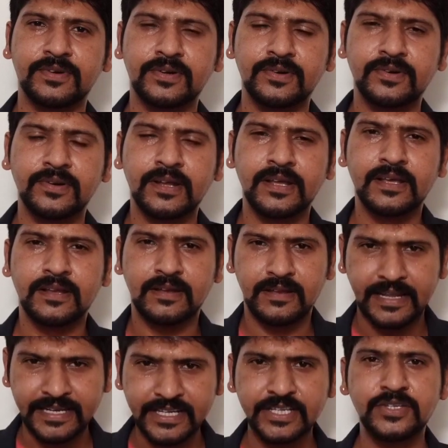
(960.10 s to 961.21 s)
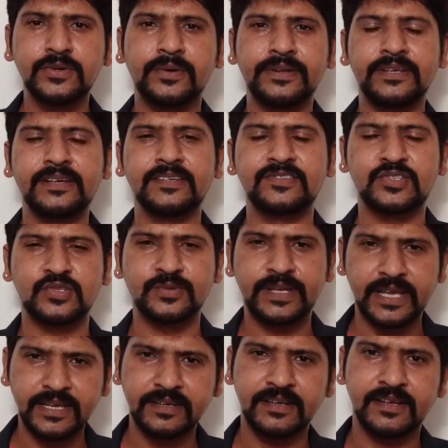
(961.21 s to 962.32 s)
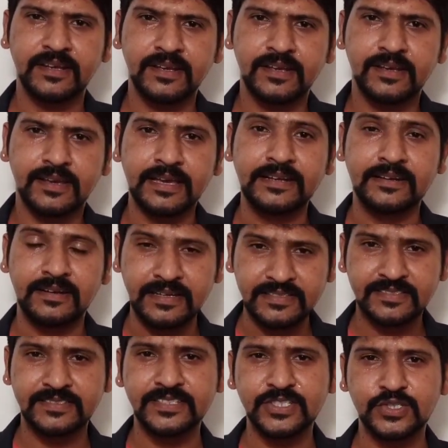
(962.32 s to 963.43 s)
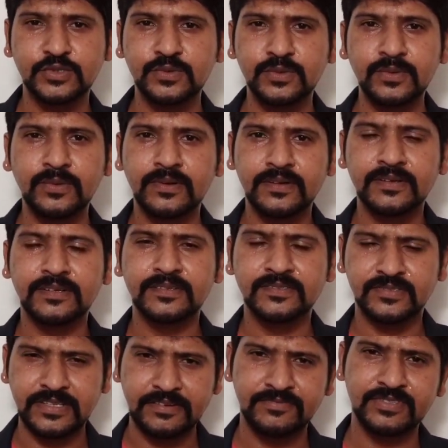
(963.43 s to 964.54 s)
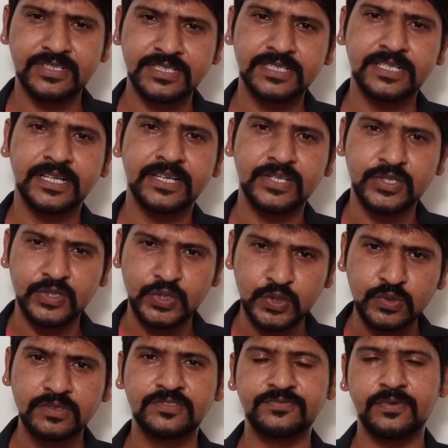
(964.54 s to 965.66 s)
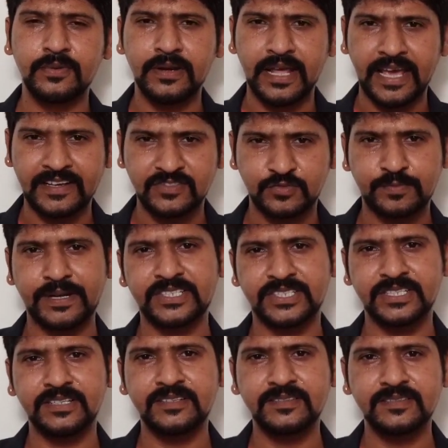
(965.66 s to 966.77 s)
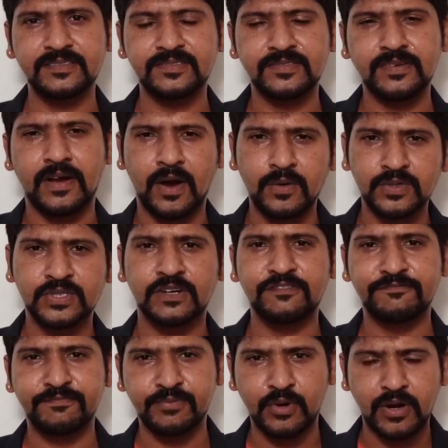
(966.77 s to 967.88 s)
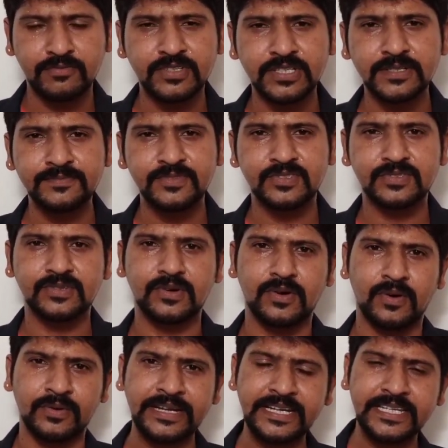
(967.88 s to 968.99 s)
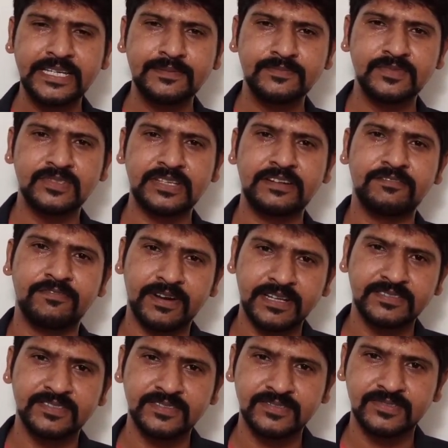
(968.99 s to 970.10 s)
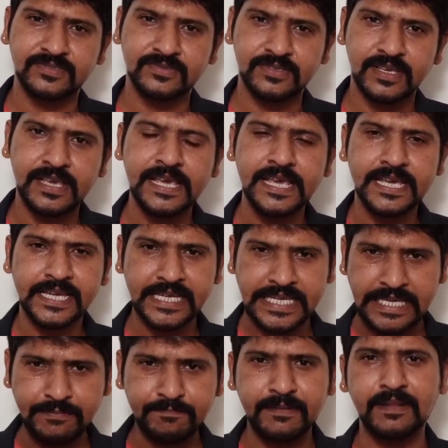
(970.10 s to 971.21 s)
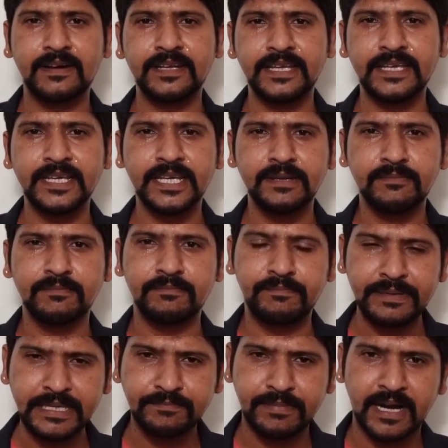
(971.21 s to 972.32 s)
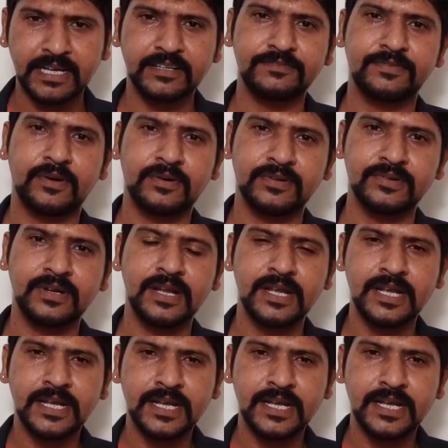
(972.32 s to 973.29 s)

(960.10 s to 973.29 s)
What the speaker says: for lending your ears today and listening to several useful expressions out of proverbs or idioms and phrases. Keep learning, be part of our